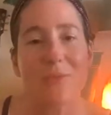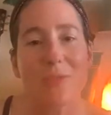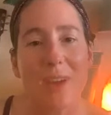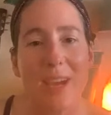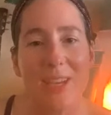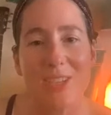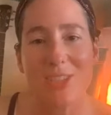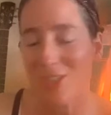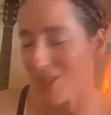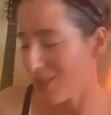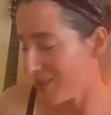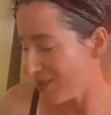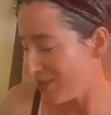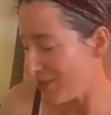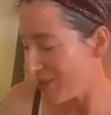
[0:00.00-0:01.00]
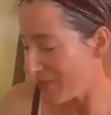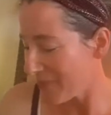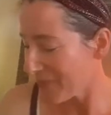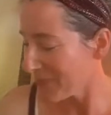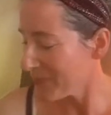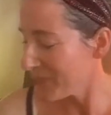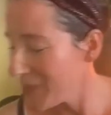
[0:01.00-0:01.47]
fresh,
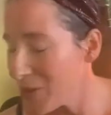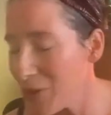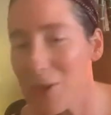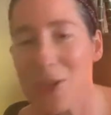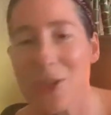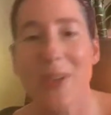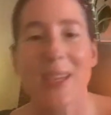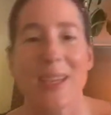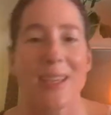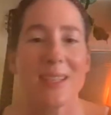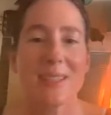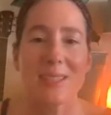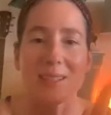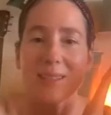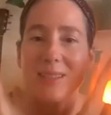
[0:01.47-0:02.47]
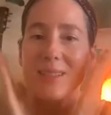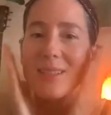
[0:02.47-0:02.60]
nutrient